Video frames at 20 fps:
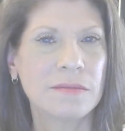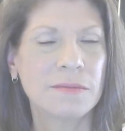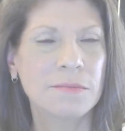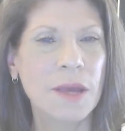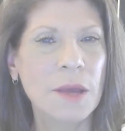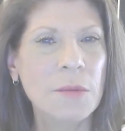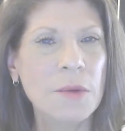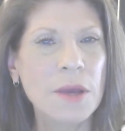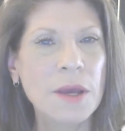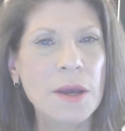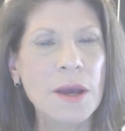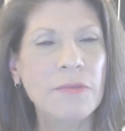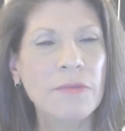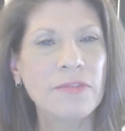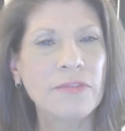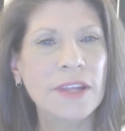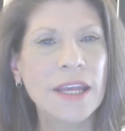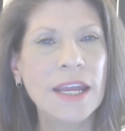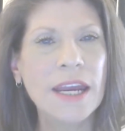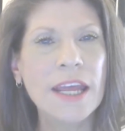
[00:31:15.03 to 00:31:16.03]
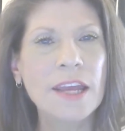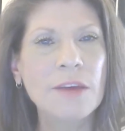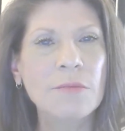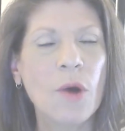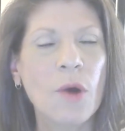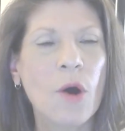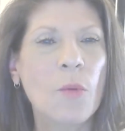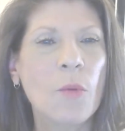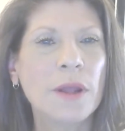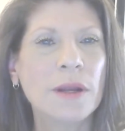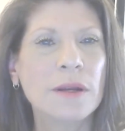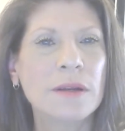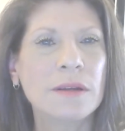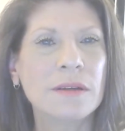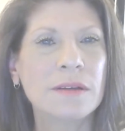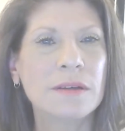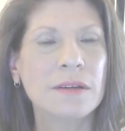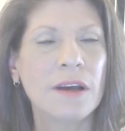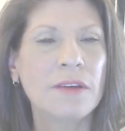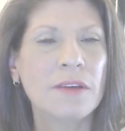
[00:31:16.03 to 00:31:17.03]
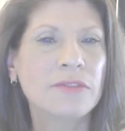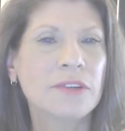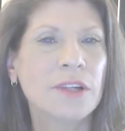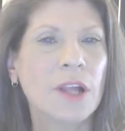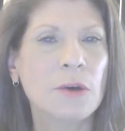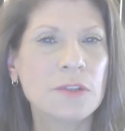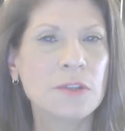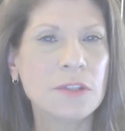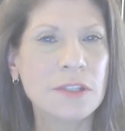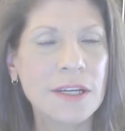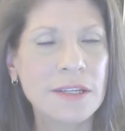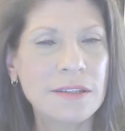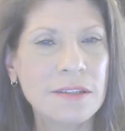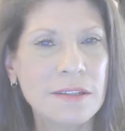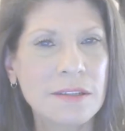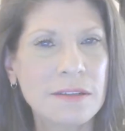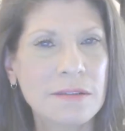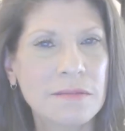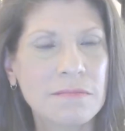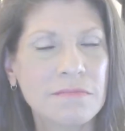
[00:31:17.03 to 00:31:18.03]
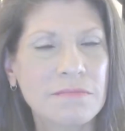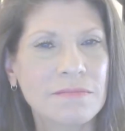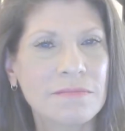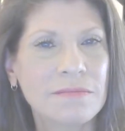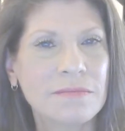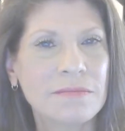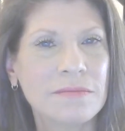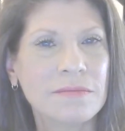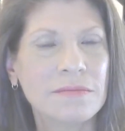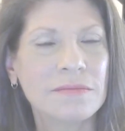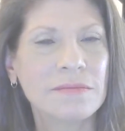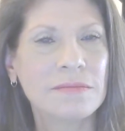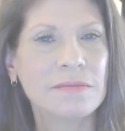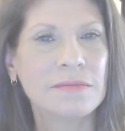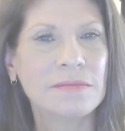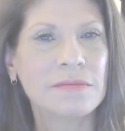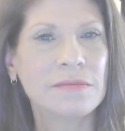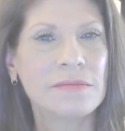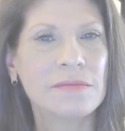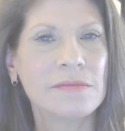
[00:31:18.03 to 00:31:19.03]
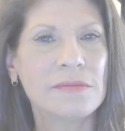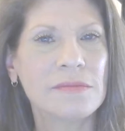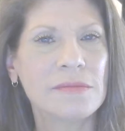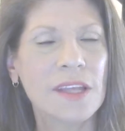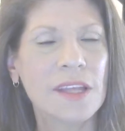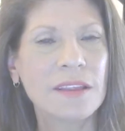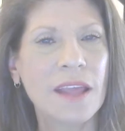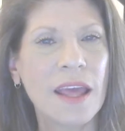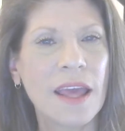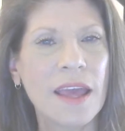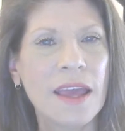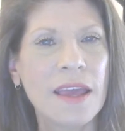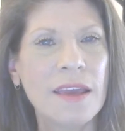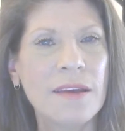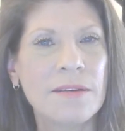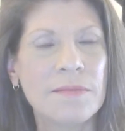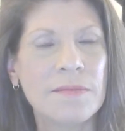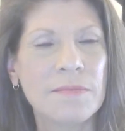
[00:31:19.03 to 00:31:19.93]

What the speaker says: Maybe a fleeting moment of closeness that they,